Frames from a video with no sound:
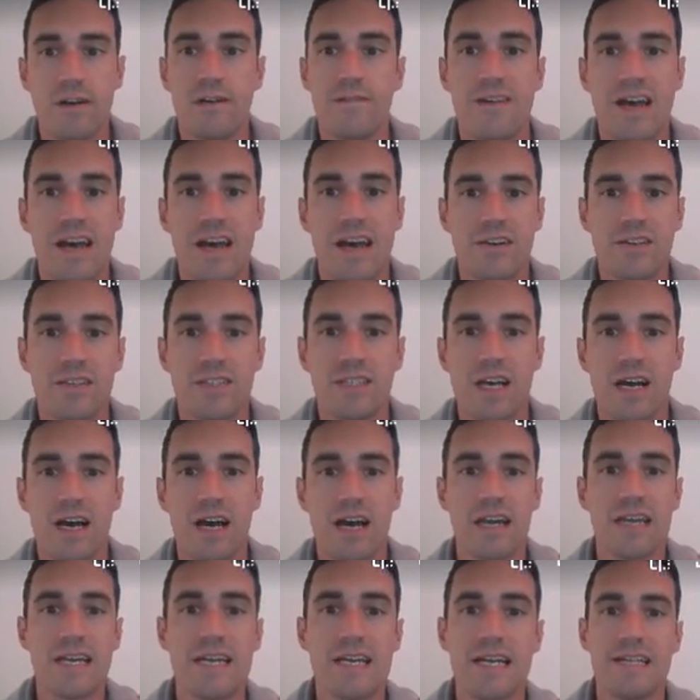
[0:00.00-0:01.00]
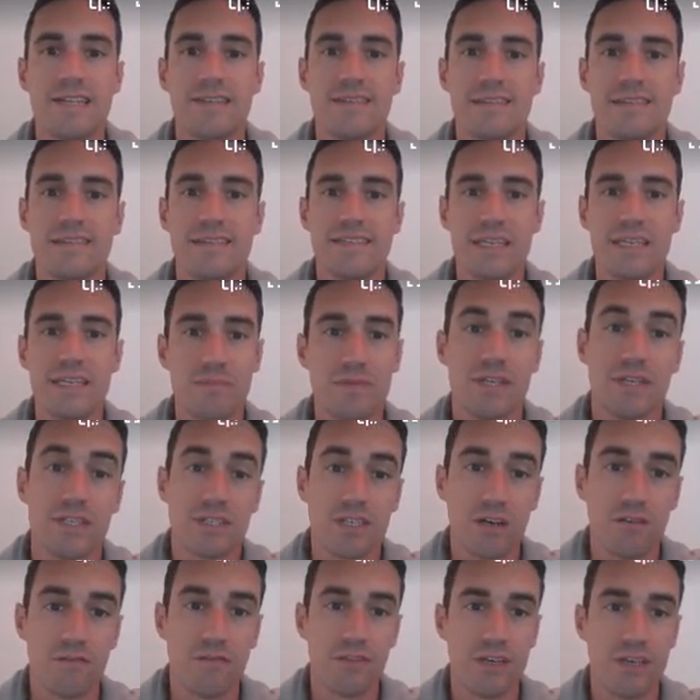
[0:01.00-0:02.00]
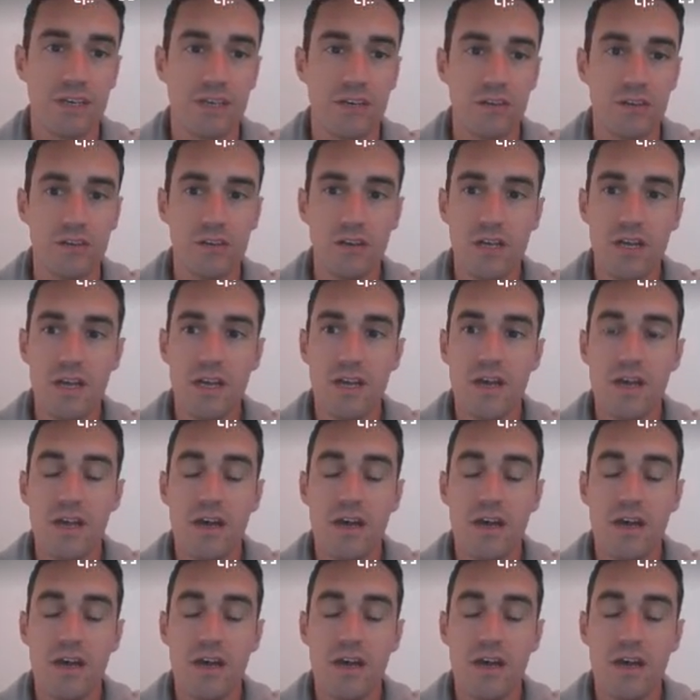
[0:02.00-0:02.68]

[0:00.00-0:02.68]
of how does the height and steepness of the hill